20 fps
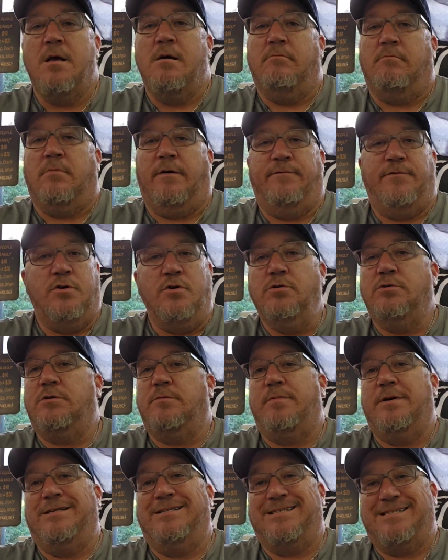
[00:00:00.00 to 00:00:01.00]
My views have
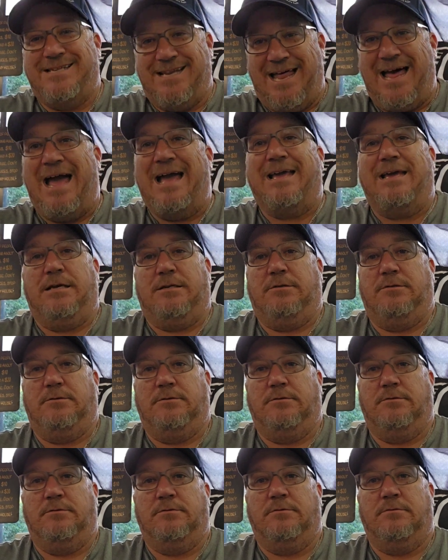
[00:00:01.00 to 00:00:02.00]
been slacking
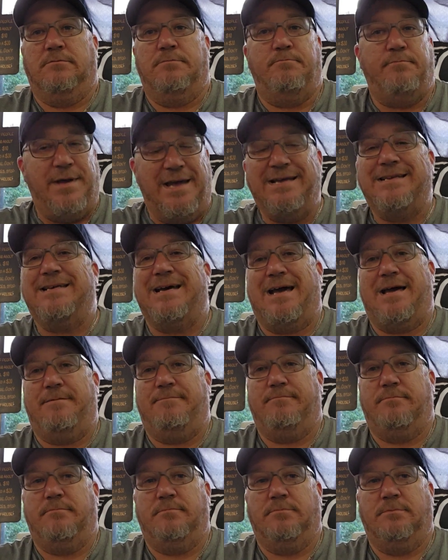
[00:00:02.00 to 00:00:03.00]
big time.
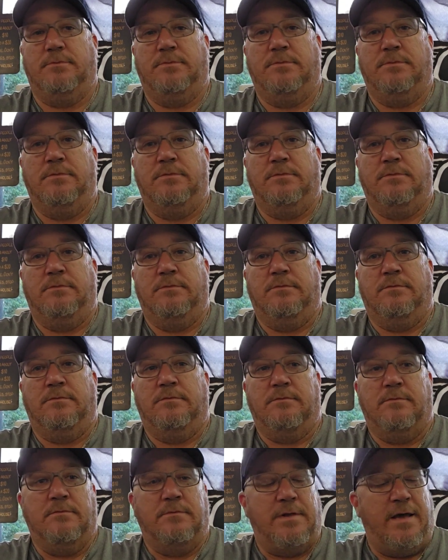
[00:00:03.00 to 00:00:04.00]

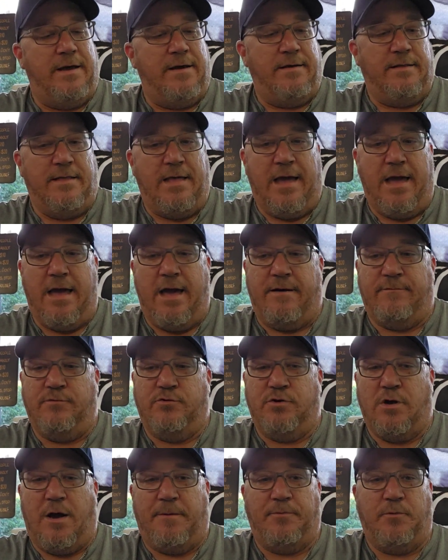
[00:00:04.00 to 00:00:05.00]
They have
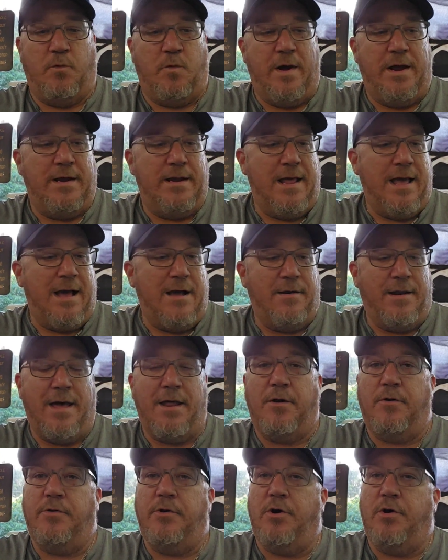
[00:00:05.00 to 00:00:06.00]
dropped way down. I
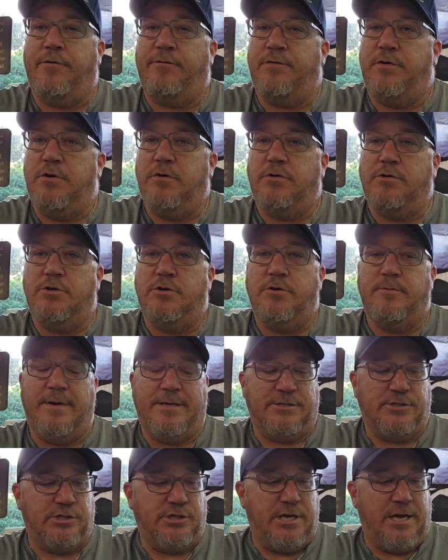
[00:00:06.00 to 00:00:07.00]
don't know if YouTube
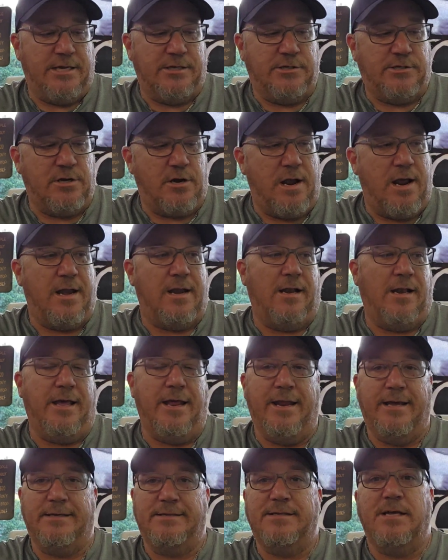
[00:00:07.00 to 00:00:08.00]
has changed their
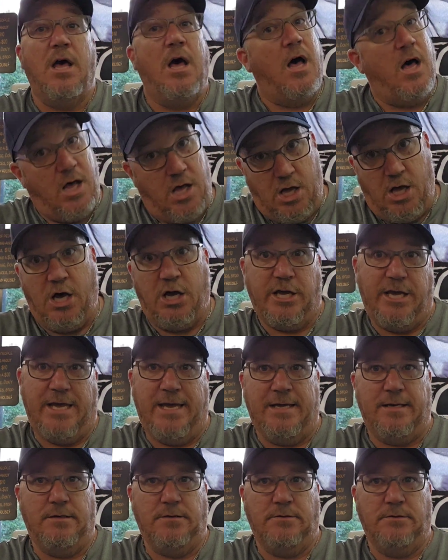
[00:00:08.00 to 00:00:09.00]
analytics
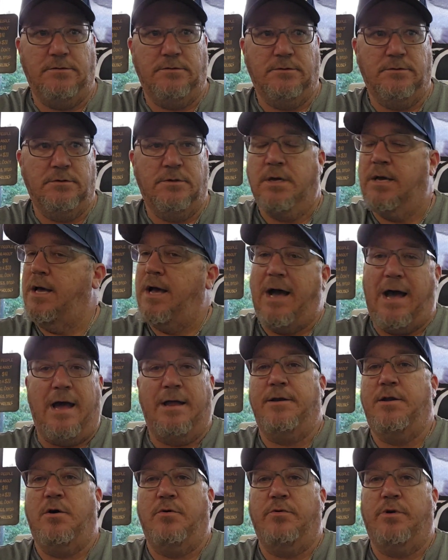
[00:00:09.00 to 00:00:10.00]
again. I
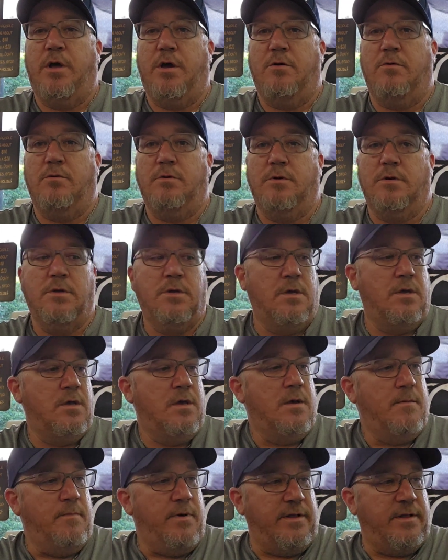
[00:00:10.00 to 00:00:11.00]
don't know.
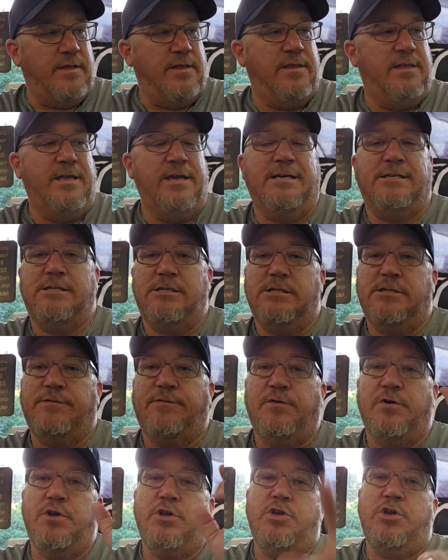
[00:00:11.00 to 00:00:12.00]
But this is
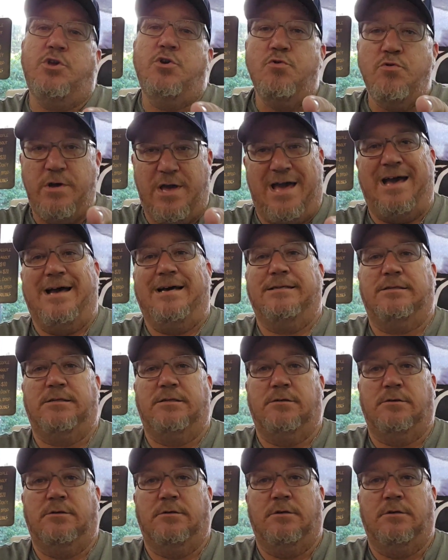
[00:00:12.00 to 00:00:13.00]
for you guys.